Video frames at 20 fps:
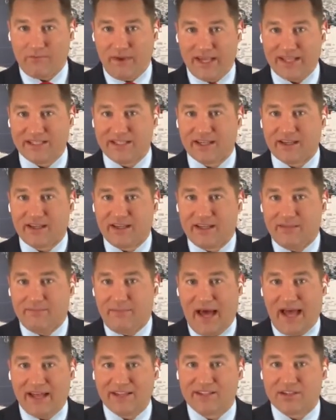Basically, the
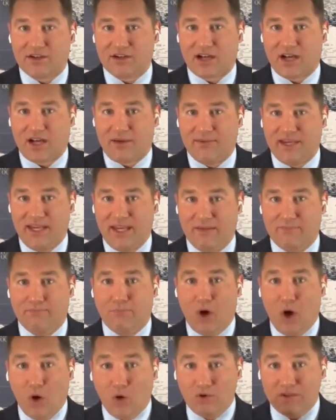ballots that are coming in
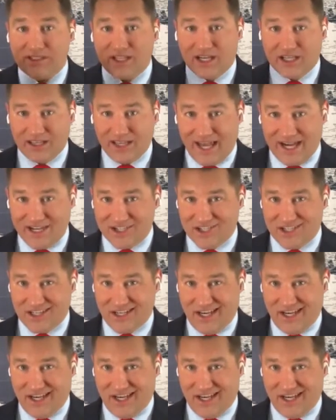post-election